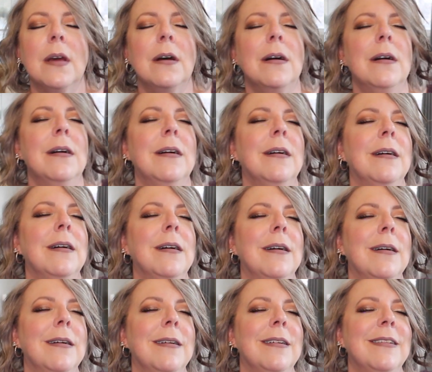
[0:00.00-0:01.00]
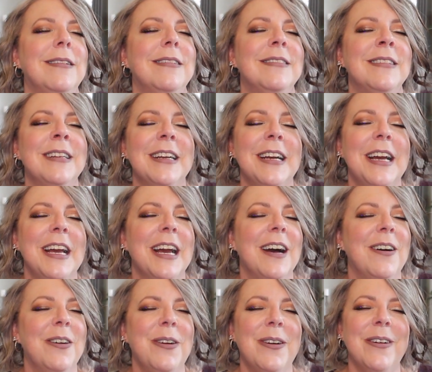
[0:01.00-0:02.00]
oh,
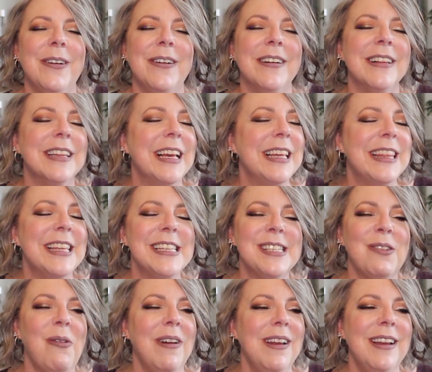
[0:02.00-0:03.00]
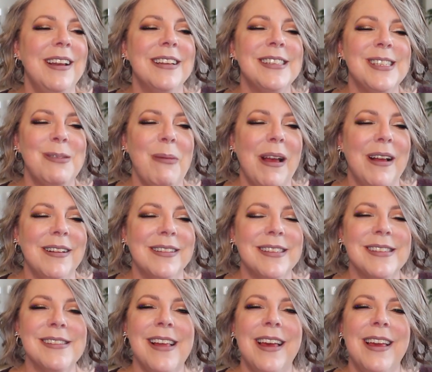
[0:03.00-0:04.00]
oh, like this one
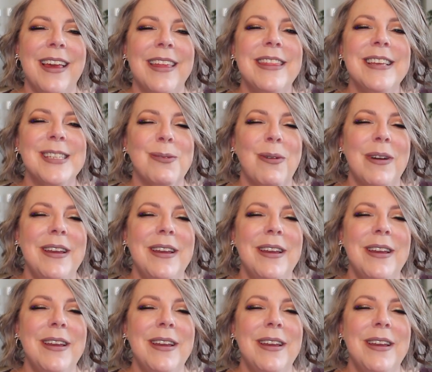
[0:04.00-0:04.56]
smells like, this